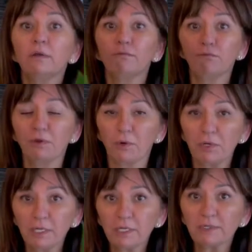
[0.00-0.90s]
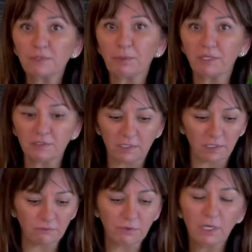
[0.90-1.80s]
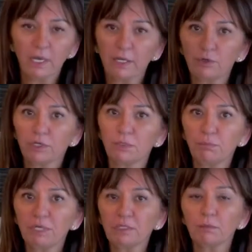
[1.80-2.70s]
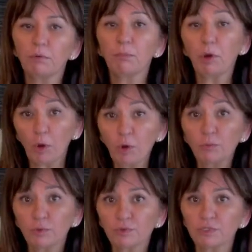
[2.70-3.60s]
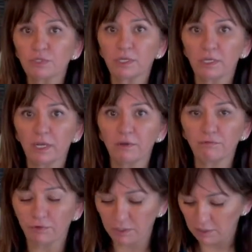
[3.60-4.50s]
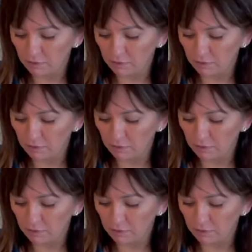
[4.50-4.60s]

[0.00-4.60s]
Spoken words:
very inexpensive, and you can pick them up almost at every